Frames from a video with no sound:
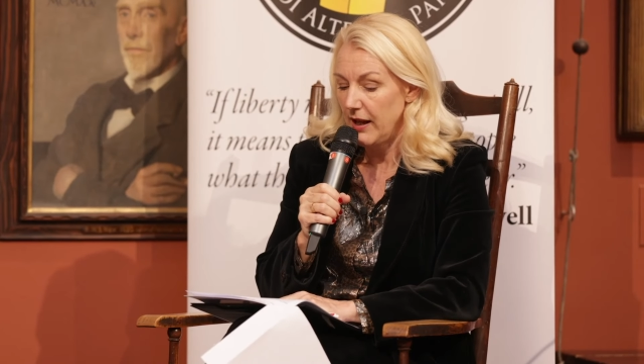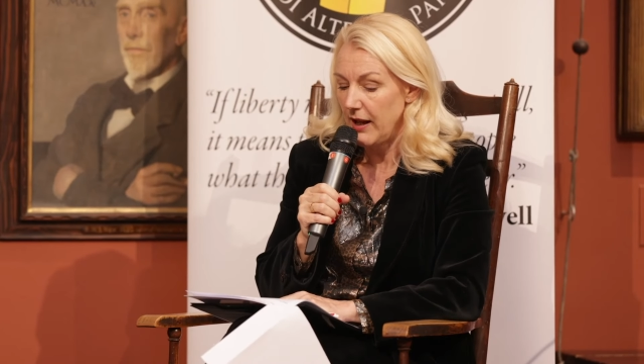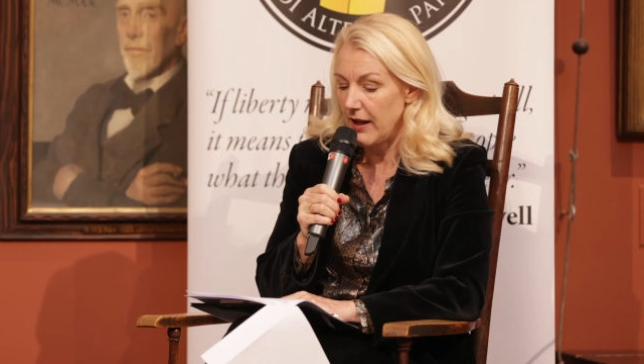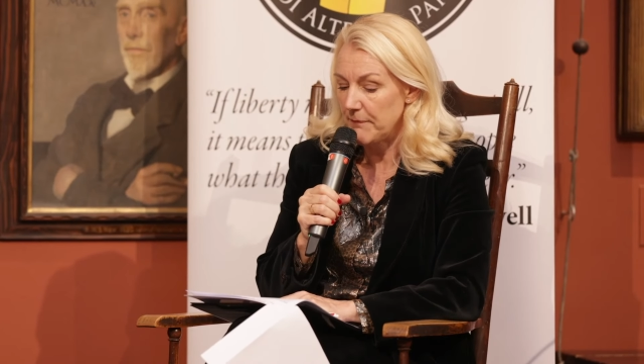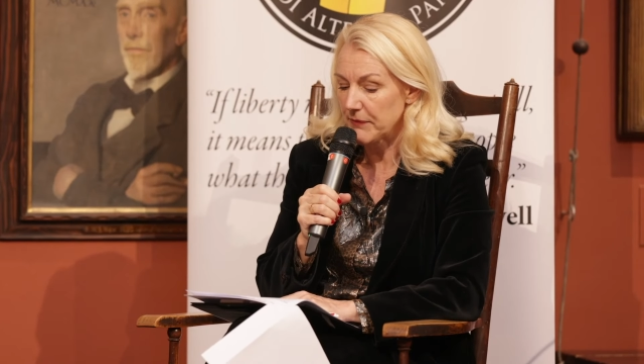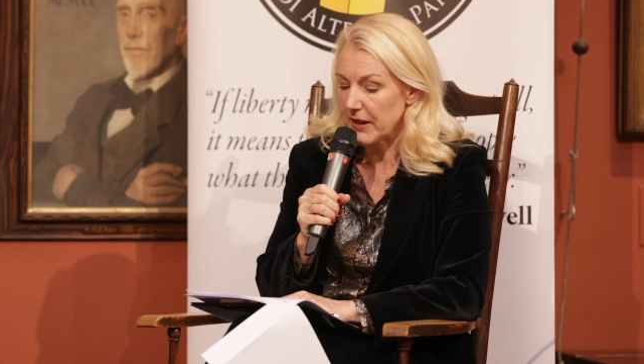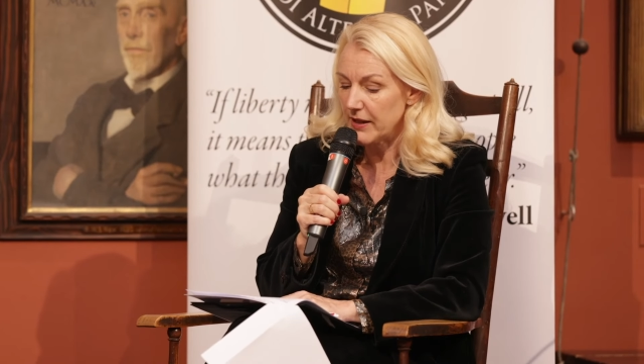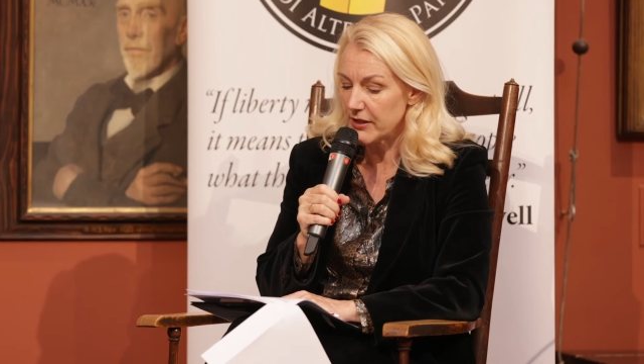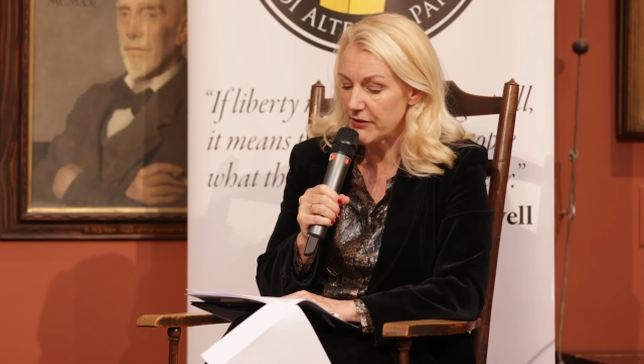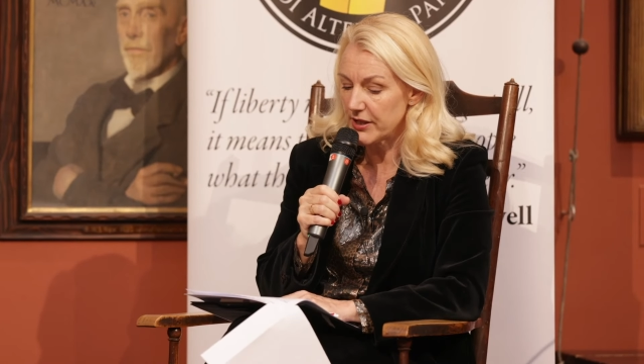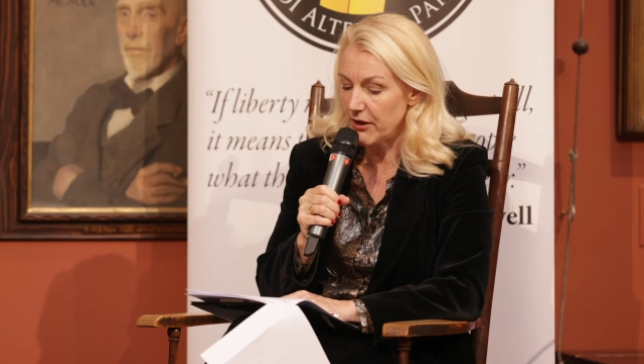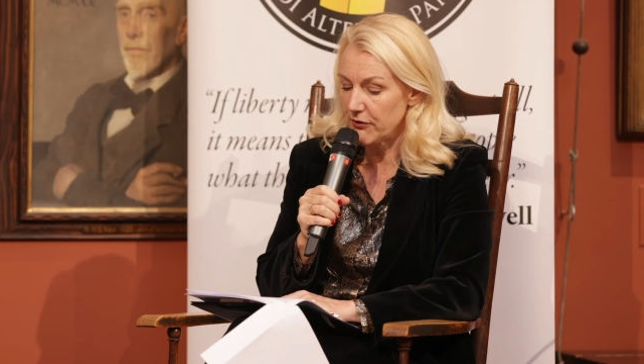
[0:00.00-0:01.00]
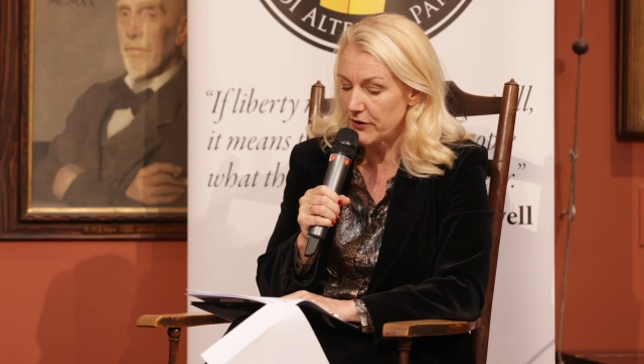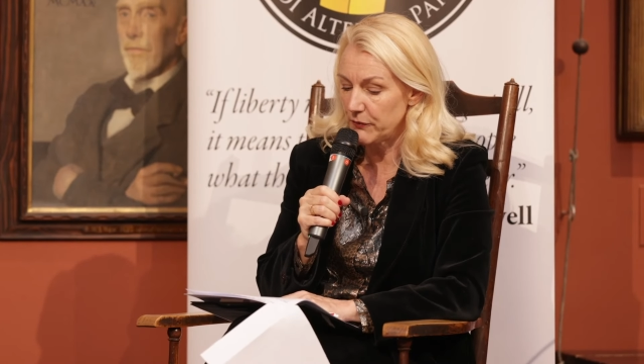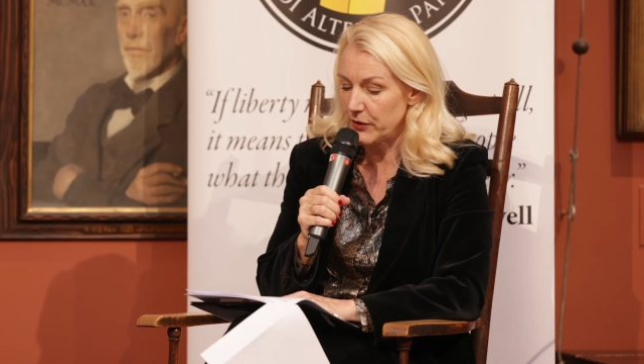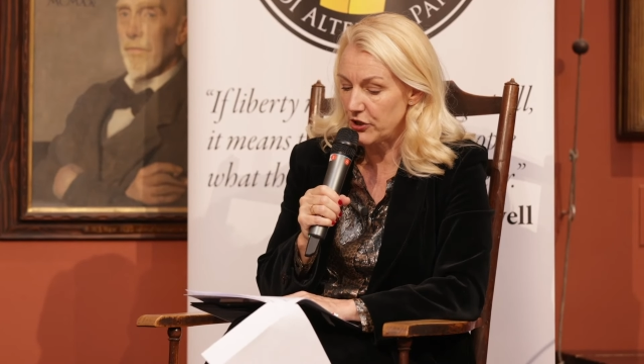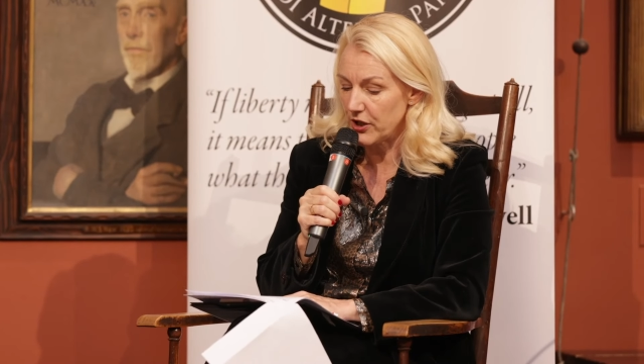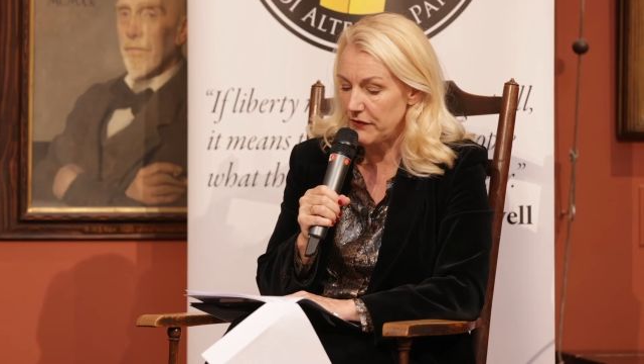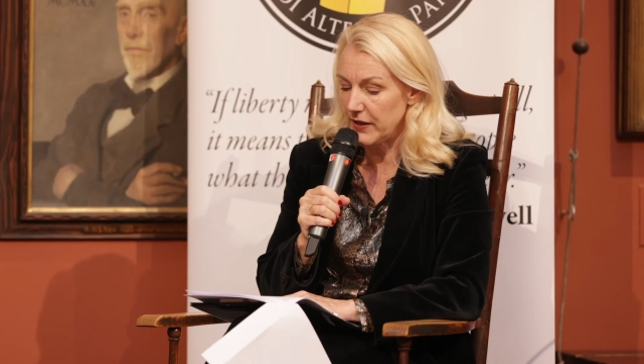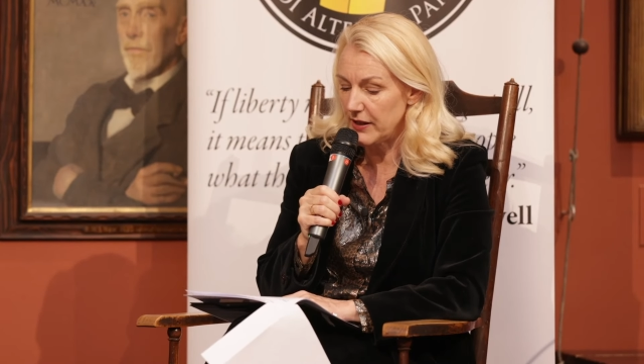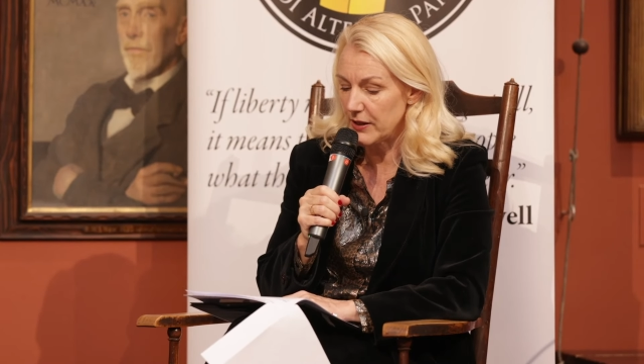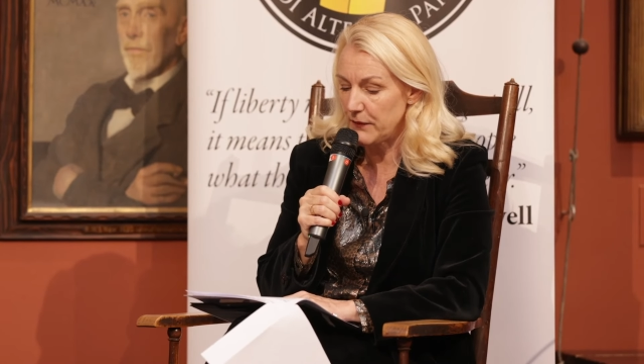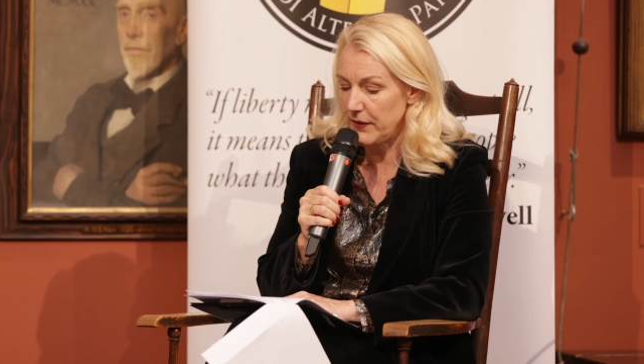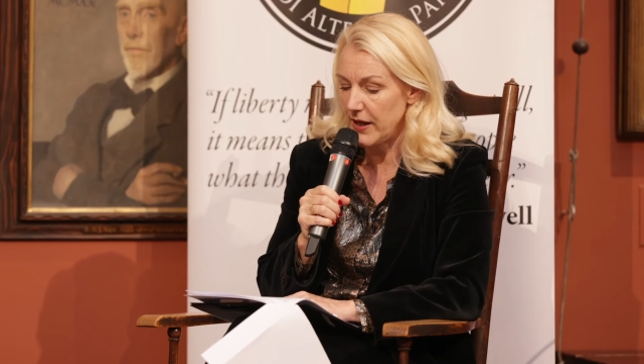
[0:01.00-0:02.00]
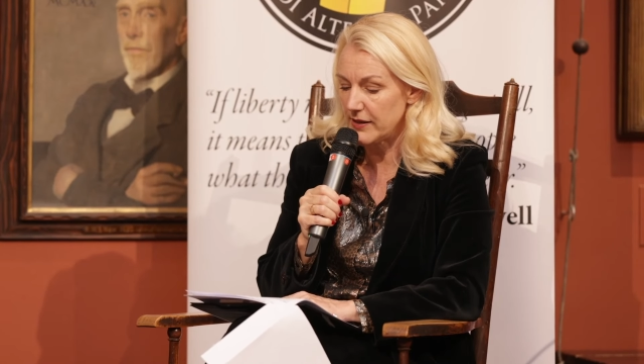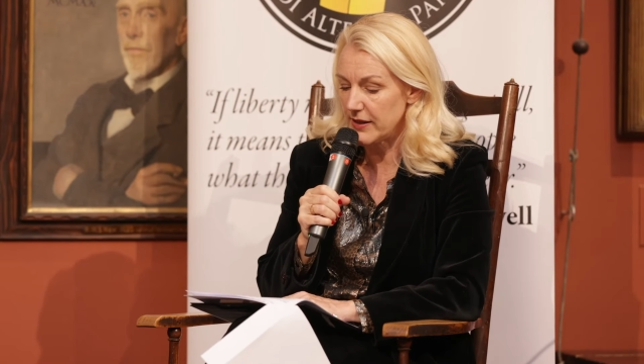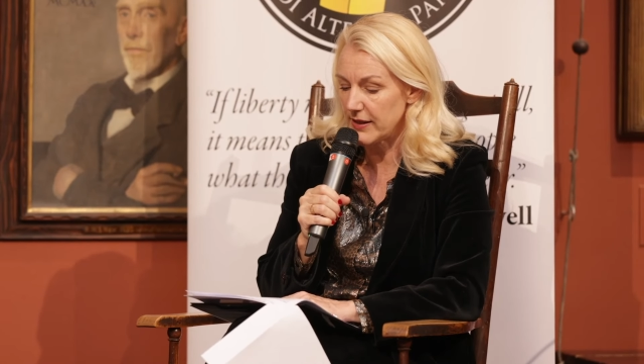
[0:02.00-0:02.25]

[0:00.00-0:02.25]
And as a result of which, I think it's fair to